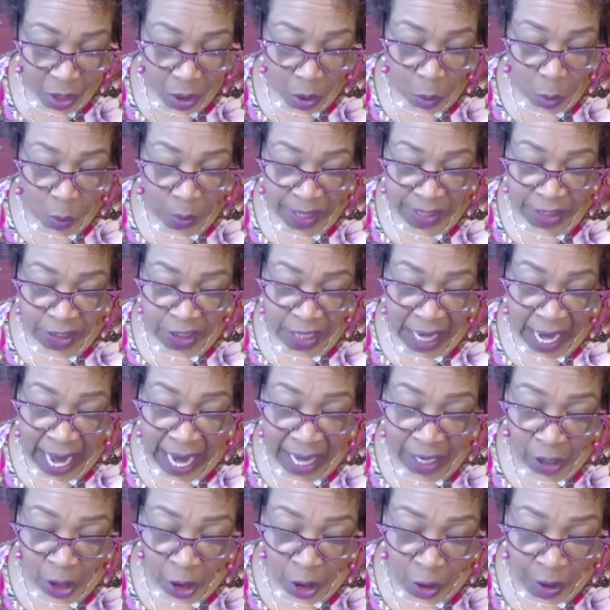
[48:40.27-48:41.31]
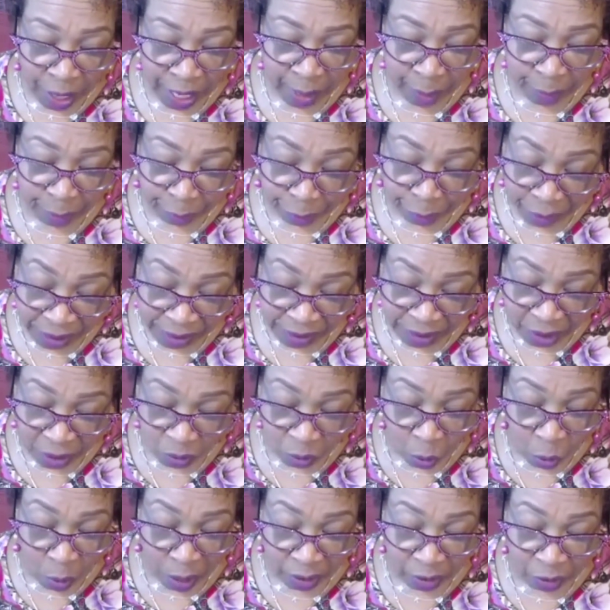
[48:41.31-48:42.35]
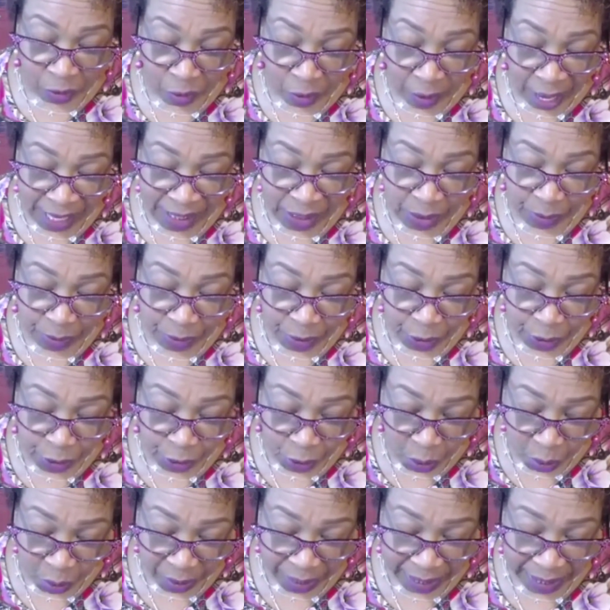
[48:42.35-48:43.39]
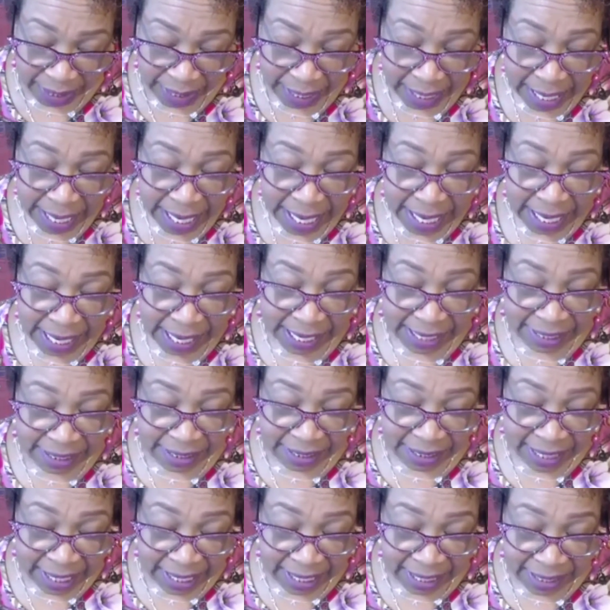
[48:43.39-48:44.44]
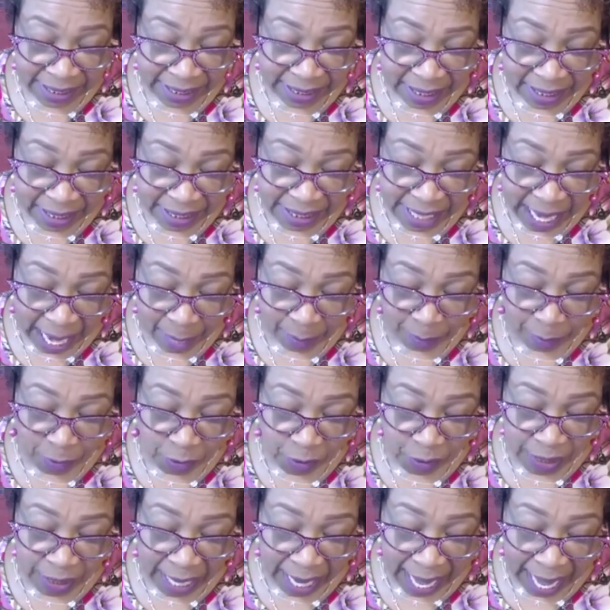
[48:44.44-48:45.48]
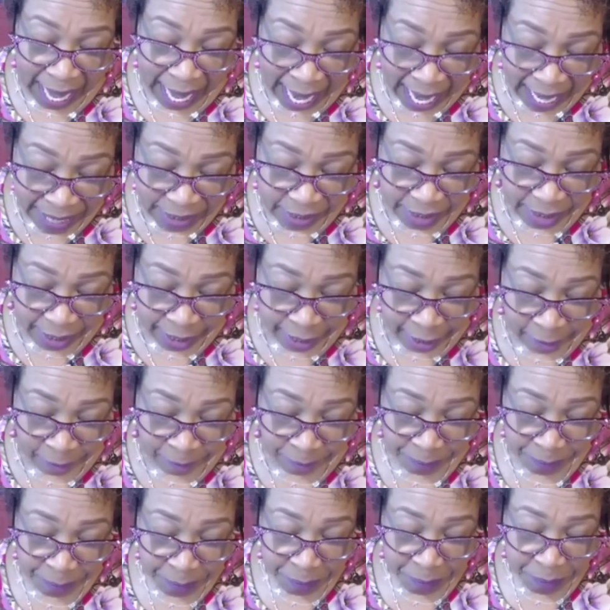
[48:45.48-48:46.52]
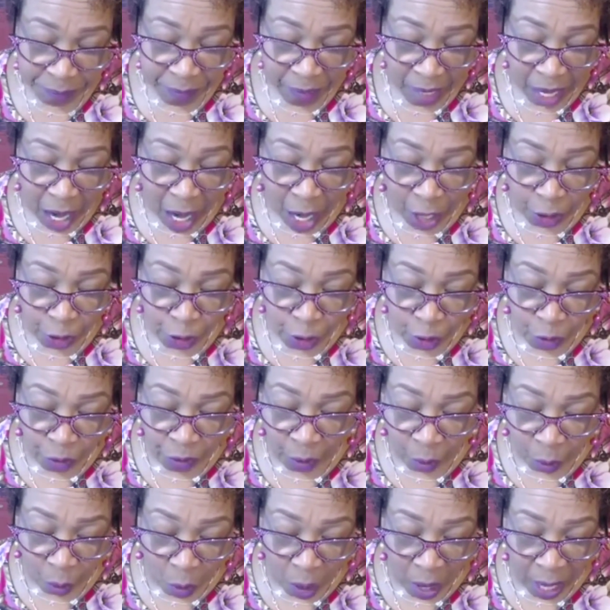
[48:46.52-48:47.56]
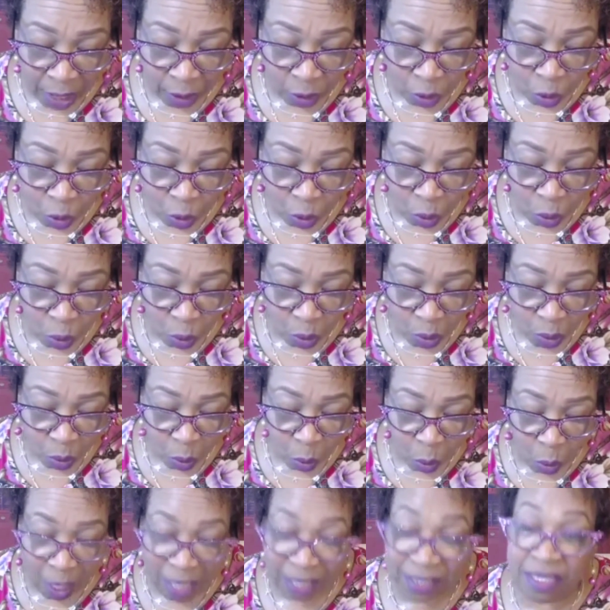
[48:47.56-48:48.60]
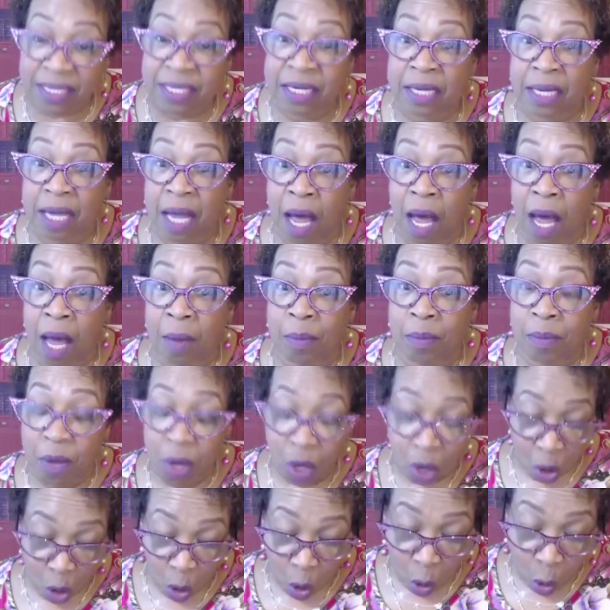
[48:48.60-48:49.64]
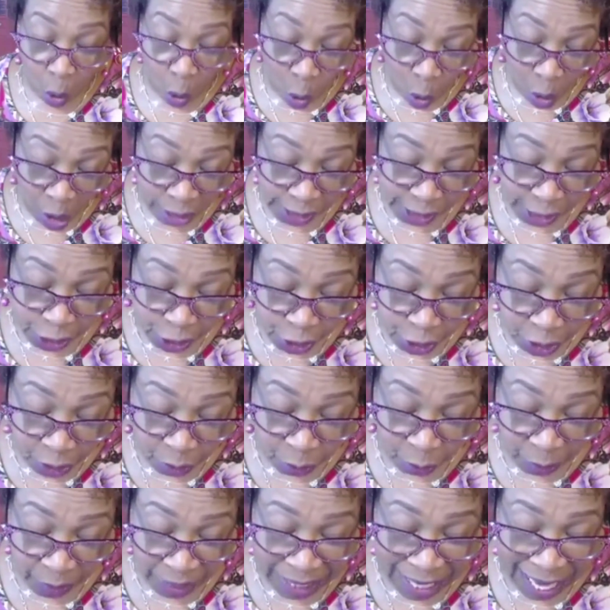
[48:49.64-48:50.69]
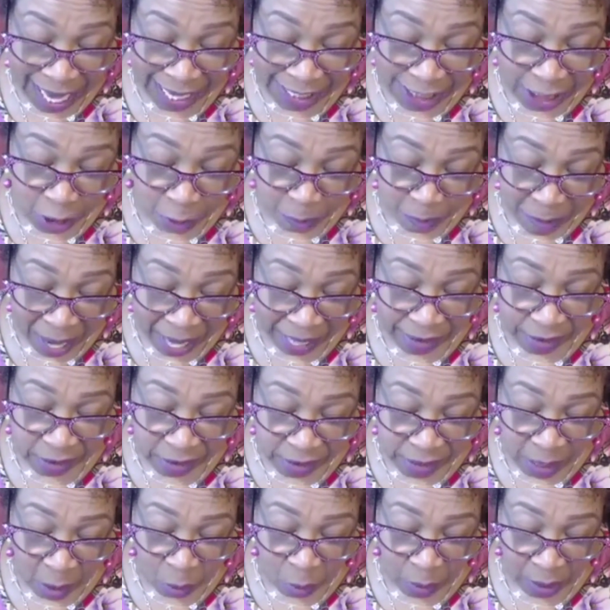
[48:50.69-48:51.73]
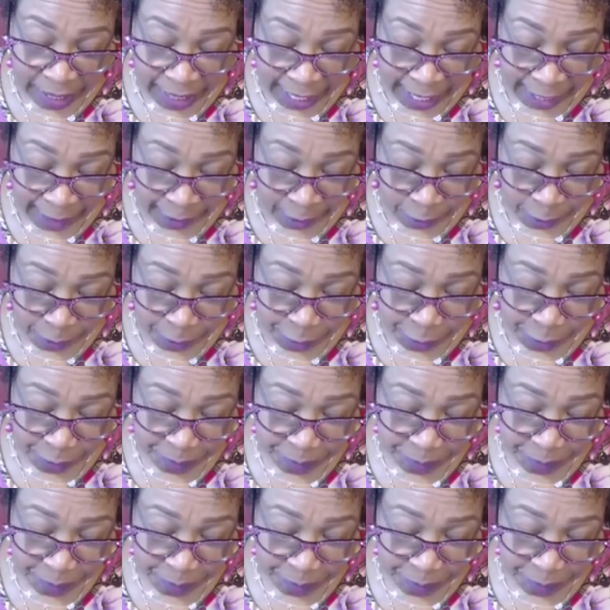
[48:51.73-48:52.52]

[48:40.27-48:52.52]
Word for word: When John heard in prison what Christ was doing, he sent his disciples to ask him, "Are you the one who was to come? Or should we expect someone else?"